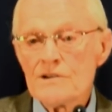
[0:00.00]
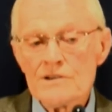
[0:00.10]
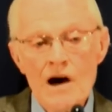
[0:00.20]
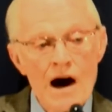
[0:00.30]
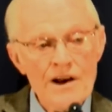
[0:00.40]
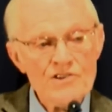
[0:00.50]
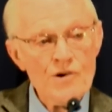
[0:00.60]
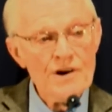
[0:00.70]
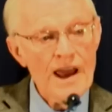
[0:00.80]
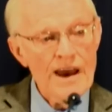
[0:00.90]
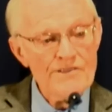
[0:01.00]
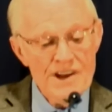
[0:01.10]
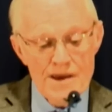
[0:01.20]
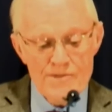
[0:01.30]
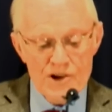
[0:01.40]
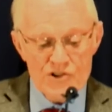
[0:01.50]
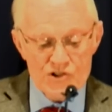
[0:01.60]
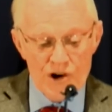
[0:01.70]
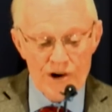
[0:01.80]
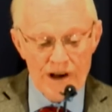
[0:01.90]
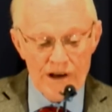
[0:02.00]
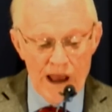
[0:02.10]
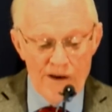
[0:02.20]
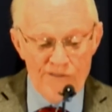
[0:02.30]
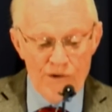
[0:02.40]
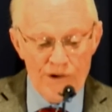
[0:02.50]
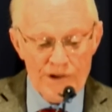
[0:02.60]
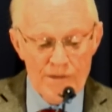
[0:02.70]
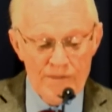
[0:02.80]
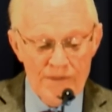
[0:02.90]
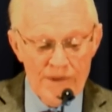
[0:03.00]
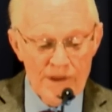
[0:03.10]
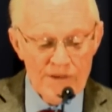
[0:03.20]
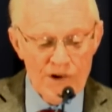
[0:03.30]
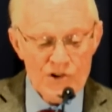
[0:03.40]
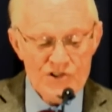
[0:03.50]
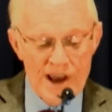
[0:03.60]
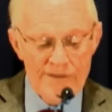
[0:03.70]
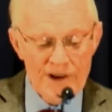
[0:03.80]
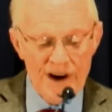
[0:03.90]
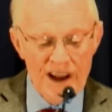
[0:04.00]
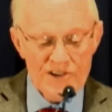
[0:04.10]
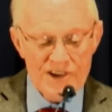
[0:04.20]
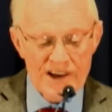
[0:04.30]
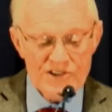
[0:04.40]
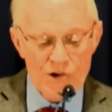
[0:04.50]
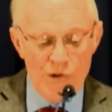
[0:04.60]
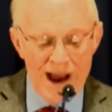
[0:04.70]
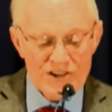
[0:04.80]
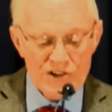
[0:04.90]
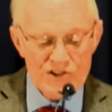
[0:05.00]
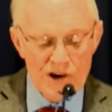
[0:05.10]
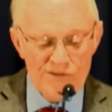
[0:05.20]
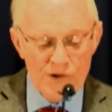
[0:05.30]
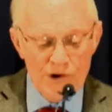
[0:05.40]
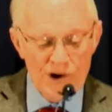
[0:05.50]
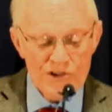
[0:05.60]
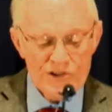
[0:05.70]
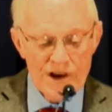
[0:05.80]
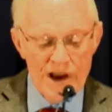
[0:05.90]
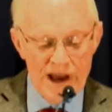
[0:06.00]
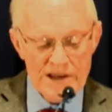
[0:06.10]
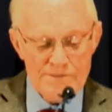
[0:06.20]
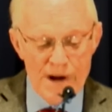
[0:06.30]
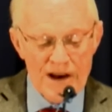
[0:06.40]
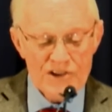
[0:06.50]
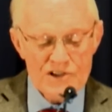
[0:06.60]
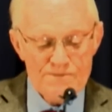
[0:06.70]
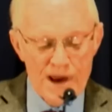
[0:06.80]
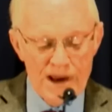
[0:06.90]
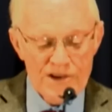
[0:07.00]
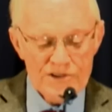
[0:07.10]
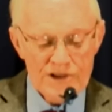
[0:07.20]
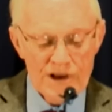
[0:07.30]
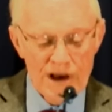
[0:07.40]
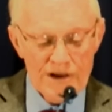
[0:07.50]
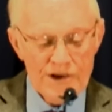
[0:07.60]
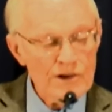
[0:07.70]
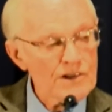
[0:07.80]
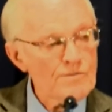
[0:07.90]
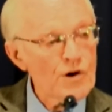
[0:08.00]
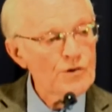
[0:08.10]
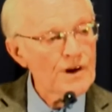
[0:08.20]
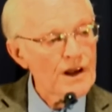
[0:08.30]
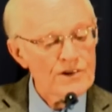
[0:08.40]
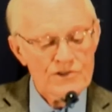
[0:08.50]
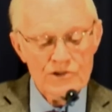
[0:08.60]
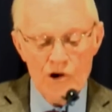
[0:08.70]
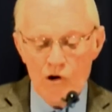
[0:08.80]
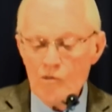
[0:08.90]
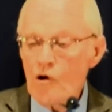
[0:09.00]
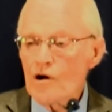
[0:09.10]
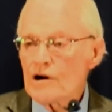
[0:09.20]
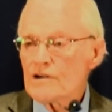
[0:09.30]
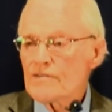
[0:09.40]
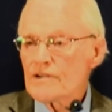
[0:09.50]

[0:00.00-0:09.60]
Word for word: God is going to have deep concern and love for them. Verse 7 In his days the righteous shall flourish, and abundance of peace until the moon is no more